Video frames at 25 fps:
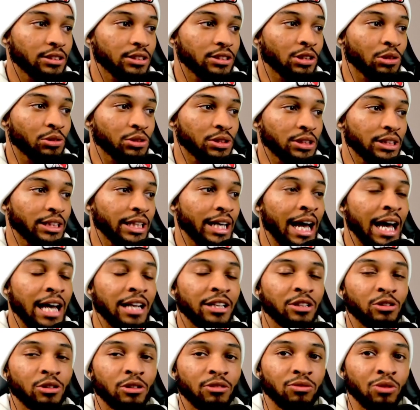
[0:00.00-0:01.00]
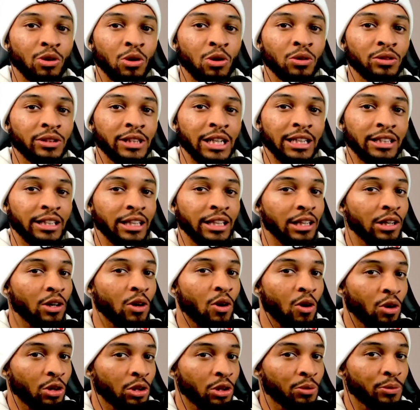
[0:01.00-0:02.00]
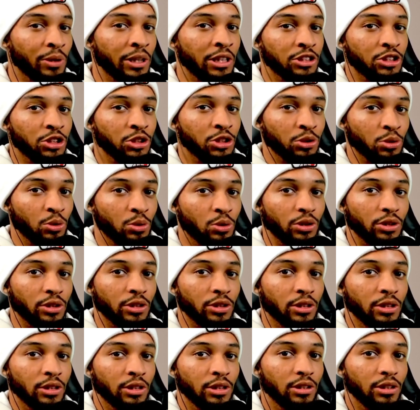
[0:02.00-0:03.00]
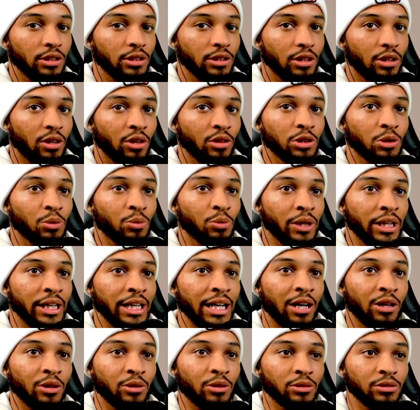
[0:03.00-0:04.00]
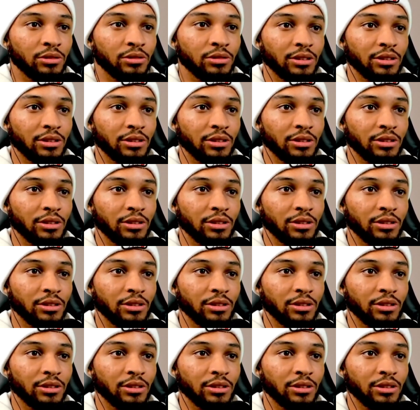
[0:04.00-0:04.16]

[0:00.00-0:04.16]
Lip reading: So she had to have rolled that thing all the way to shore on the way out.